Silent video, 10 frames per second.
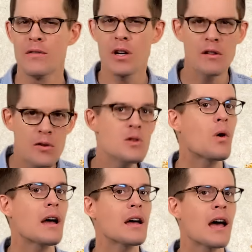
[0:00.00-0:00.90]
If you're confused
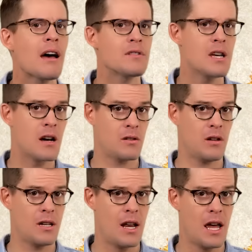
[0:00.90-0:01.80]
why I have
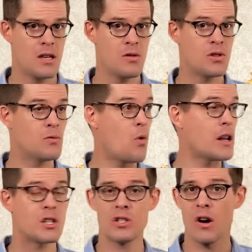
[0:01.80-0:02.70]
Neanderthal D N A, you should
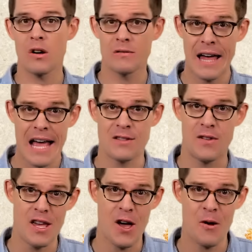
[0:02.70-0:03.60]
watch our last
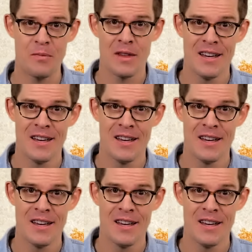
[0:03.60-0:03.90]
video.